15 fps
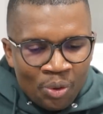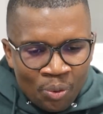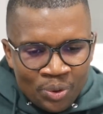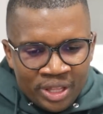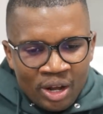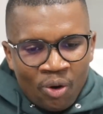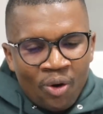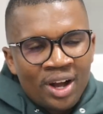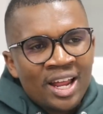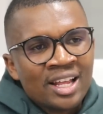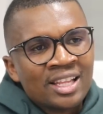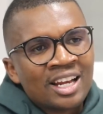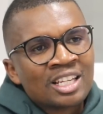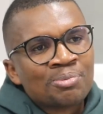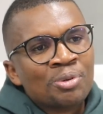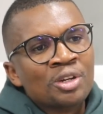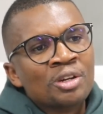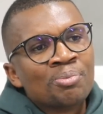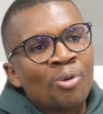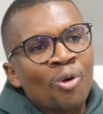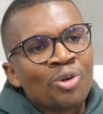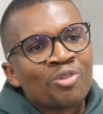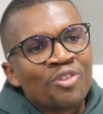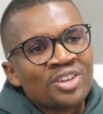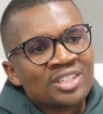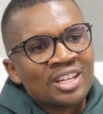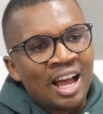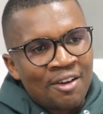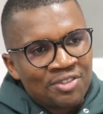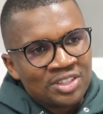with the Collen that has been in both
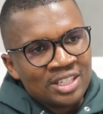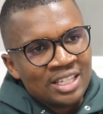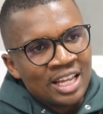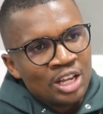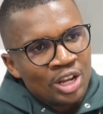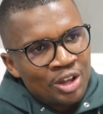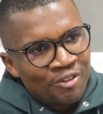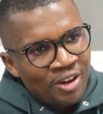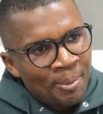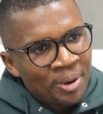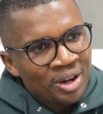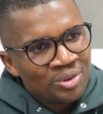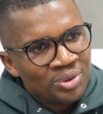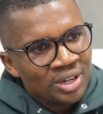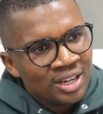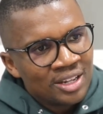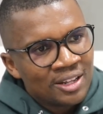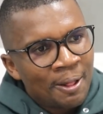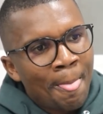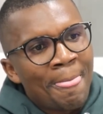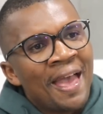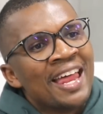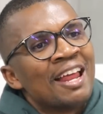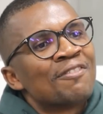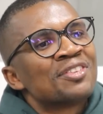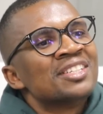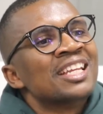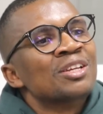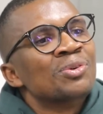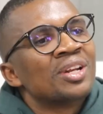phases. I've seen a vibrant Youth League, and I've
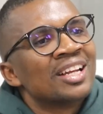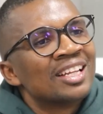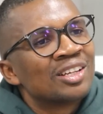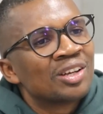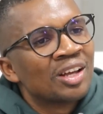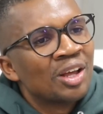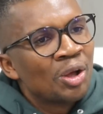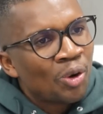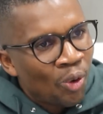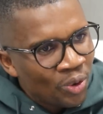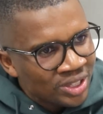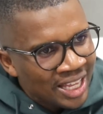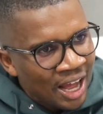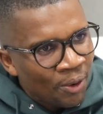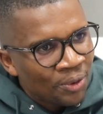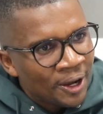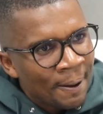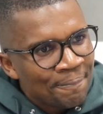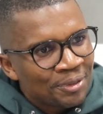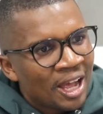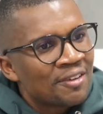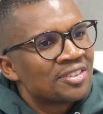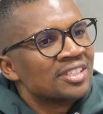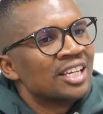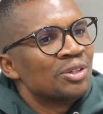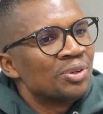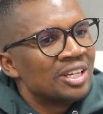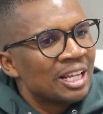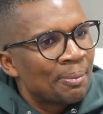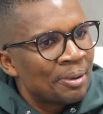seen the Youth League go down. I've seen the
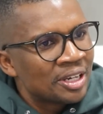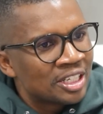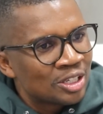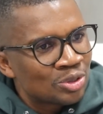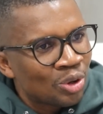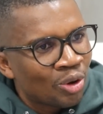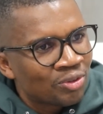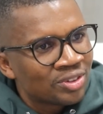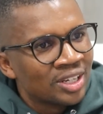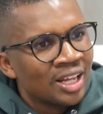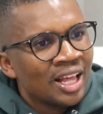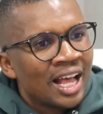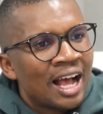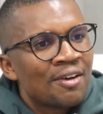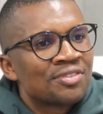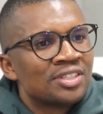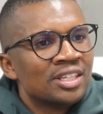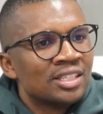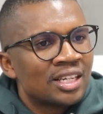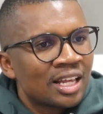Youth League being dissolved. I've seen